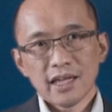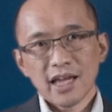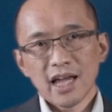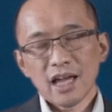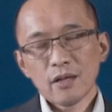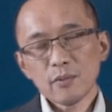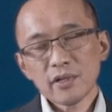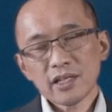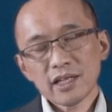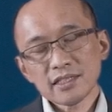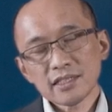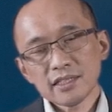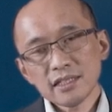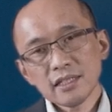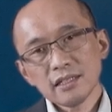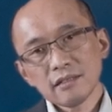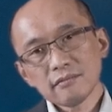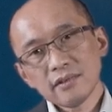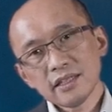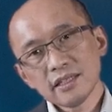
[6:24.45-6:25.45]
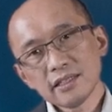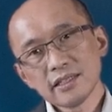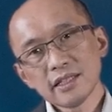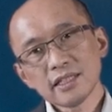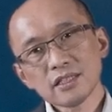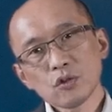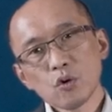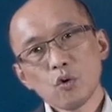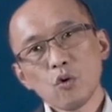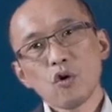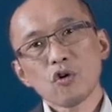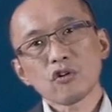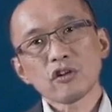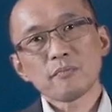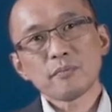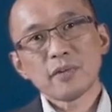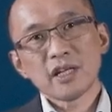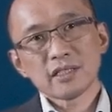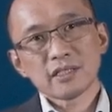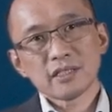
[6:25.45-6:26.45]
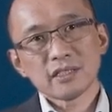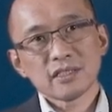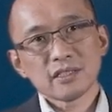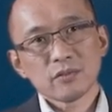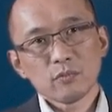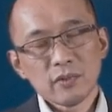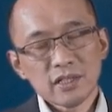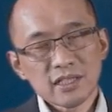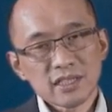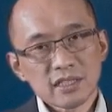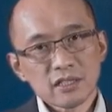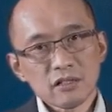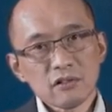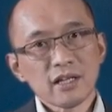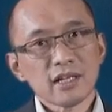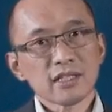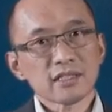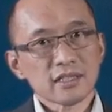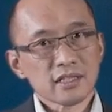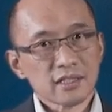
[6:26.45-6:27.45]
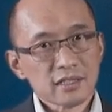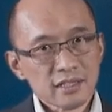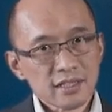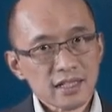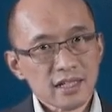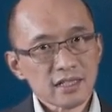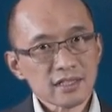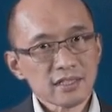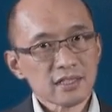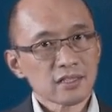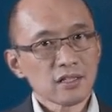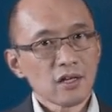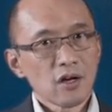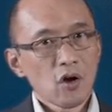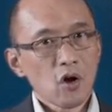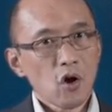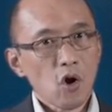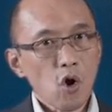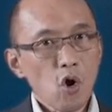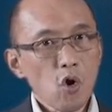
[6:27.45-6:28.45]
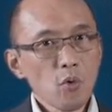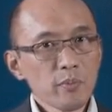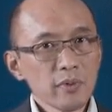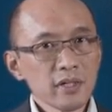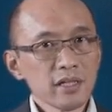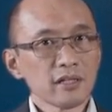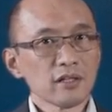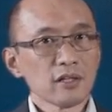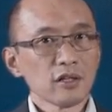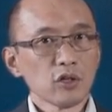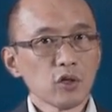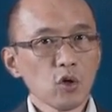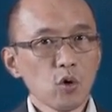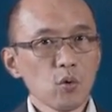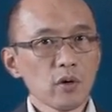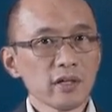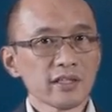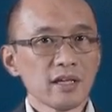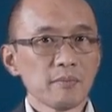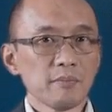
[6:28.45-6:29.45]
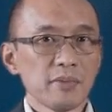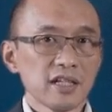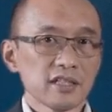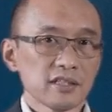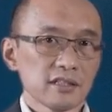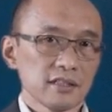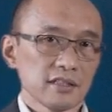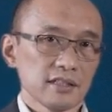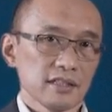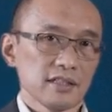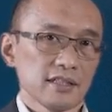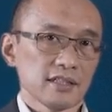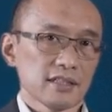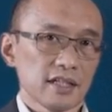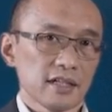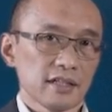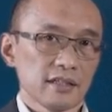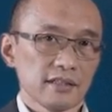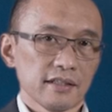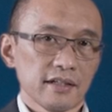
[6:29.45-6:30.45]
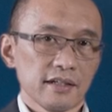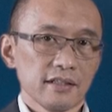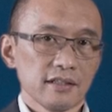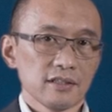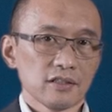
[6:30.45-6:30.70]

And we can see in this cohort of patients, we still had success, albeit lower than patients in the second line.